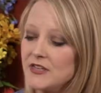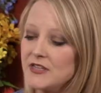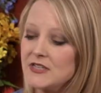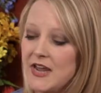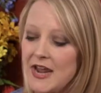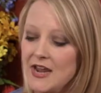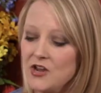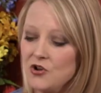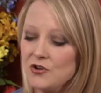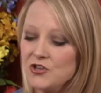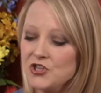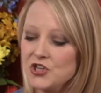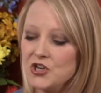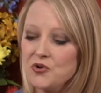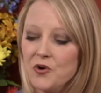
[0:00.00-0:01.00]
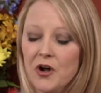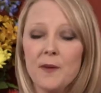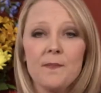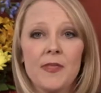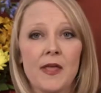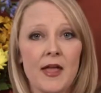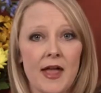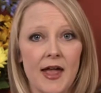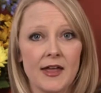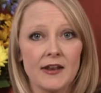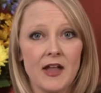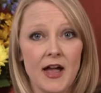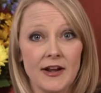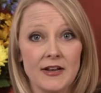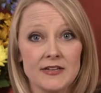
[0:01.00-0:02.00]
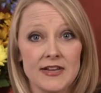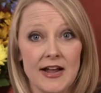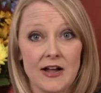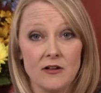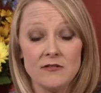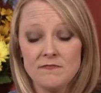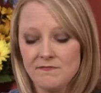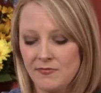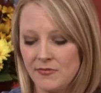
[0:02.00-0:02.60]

to take your skewer and cut it down.